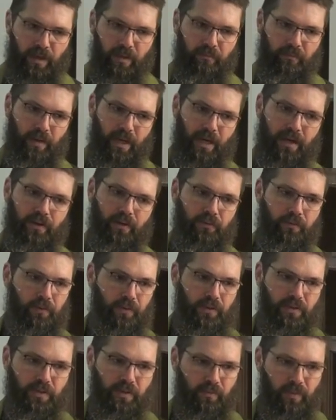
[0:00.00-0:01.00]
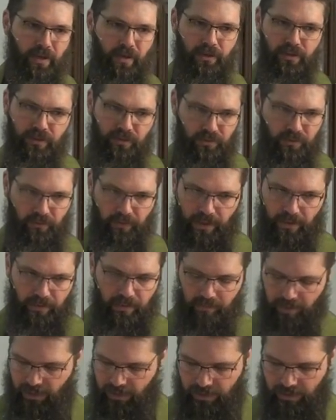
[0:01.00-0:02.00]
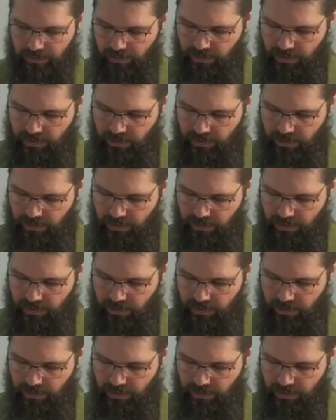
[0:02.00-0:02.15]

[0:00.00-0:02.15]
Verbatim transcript: it mattered for the Samaritan who found the man in